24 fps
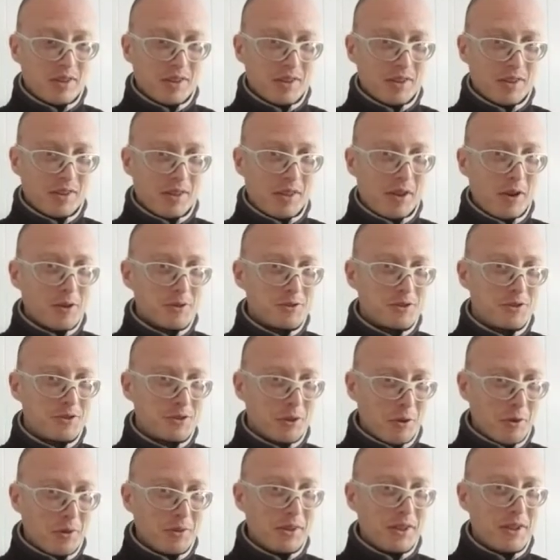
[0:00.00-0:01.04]
There's
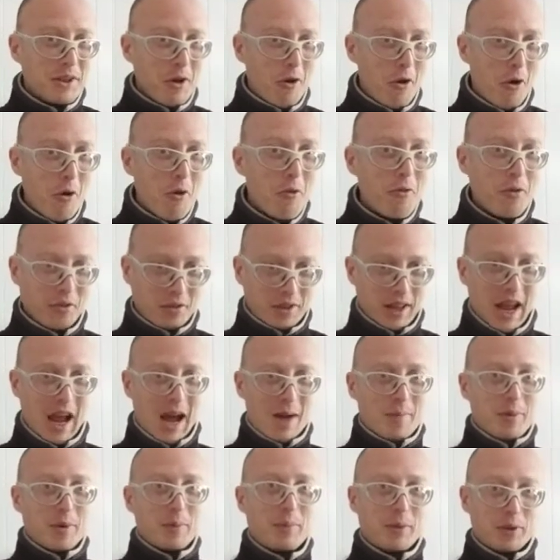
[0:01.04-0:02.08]
certainly
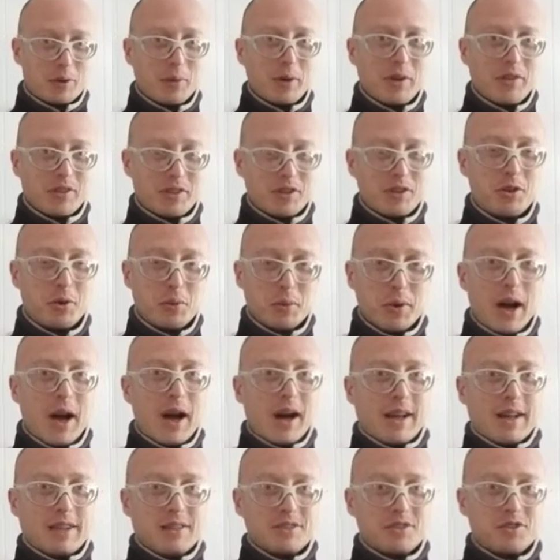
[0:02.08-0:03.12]
overlap between the two
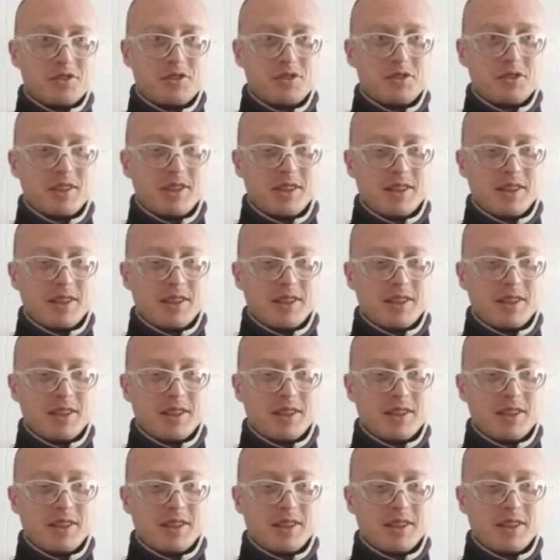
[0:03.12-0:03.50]
kinds.